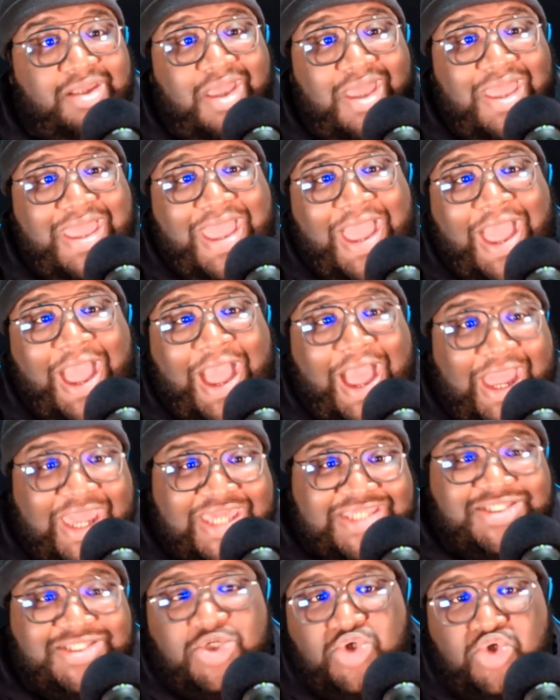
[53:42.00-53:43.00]
I do.
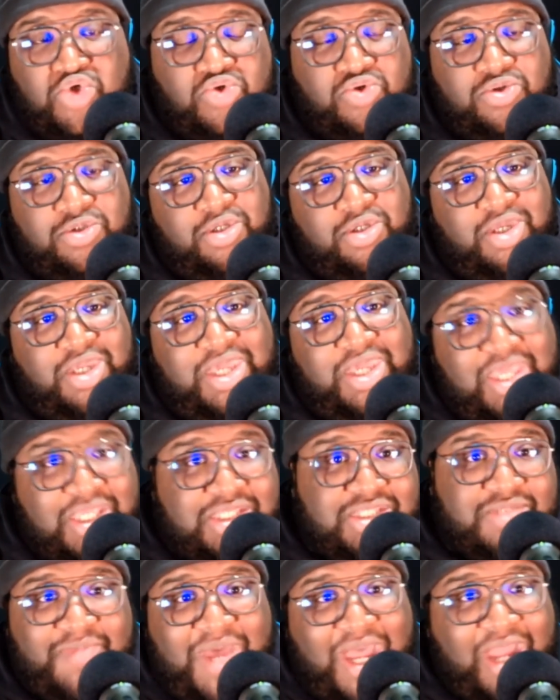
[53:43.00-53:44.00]
It's my
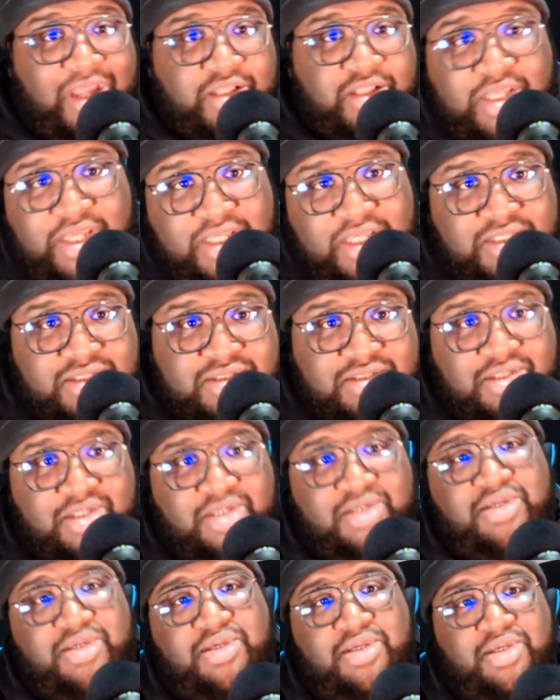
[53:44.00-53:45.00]
list.
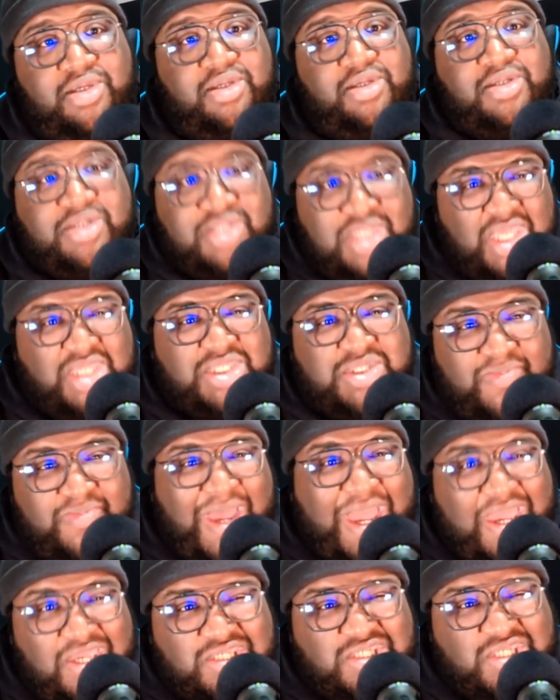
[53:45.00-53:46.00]
This my
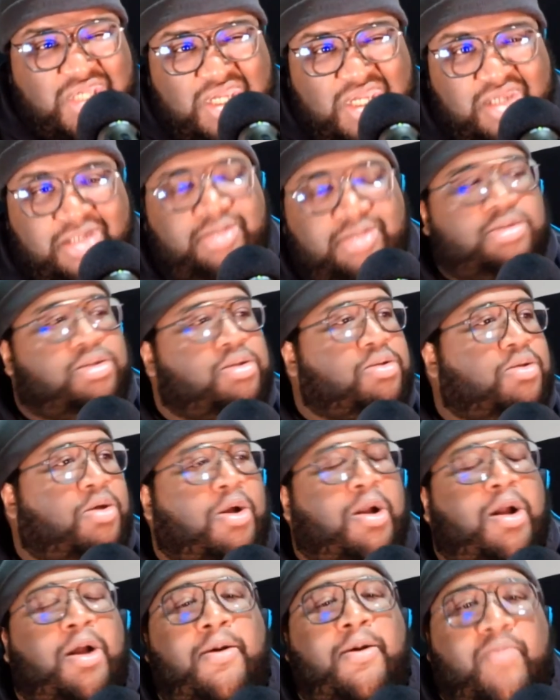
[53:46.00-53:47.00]
shit.
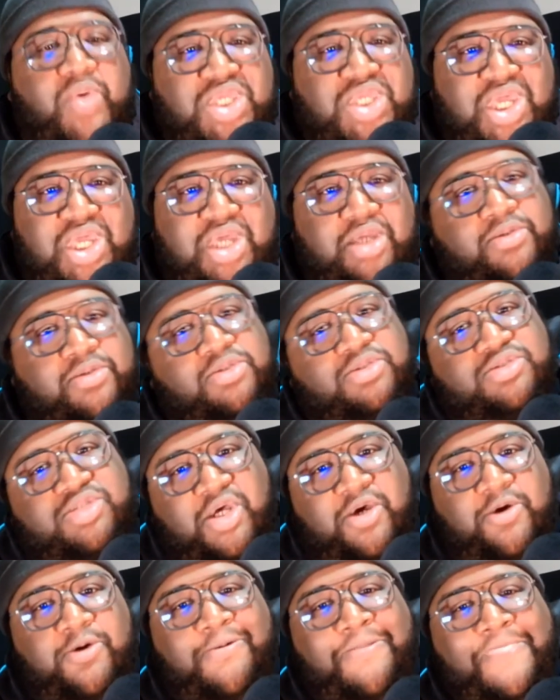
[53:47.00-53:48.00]
But yeah,
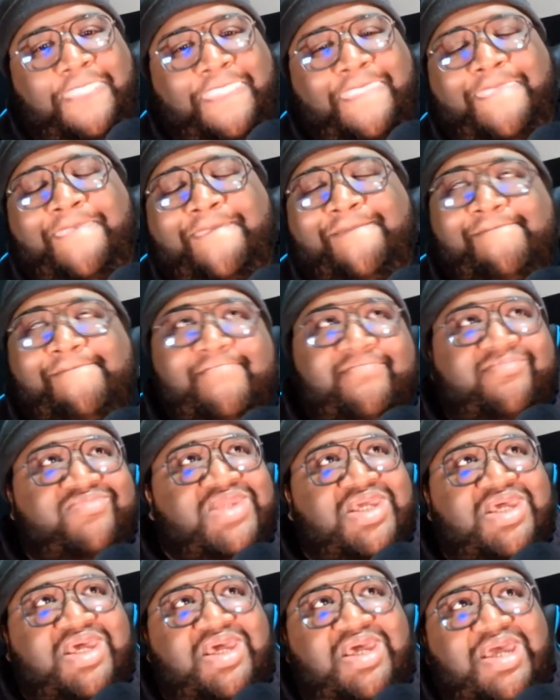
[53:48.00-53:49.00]
so
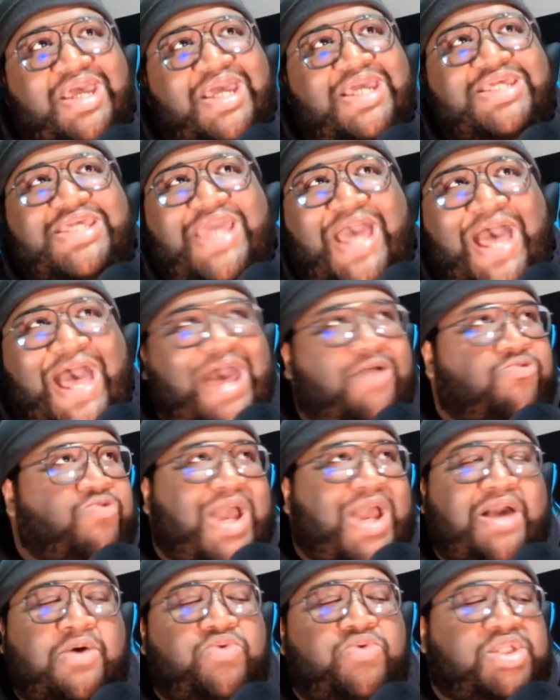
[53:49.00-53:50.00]
I rock
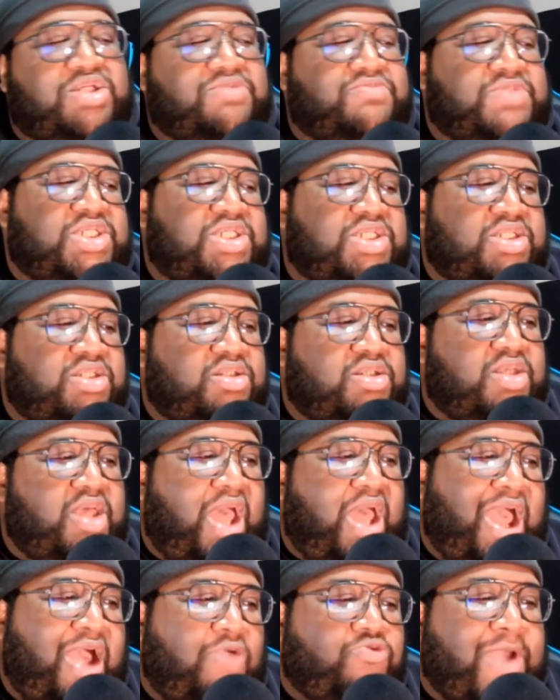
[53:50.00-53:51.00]
with it, man. I
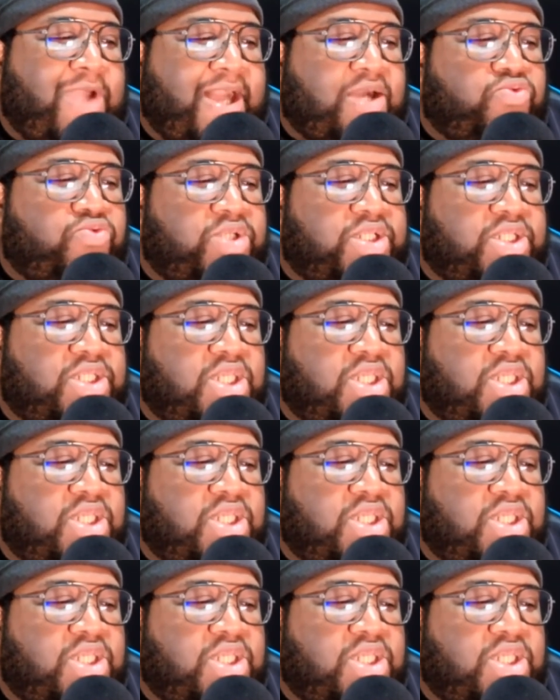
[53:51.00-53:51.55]
rock with it.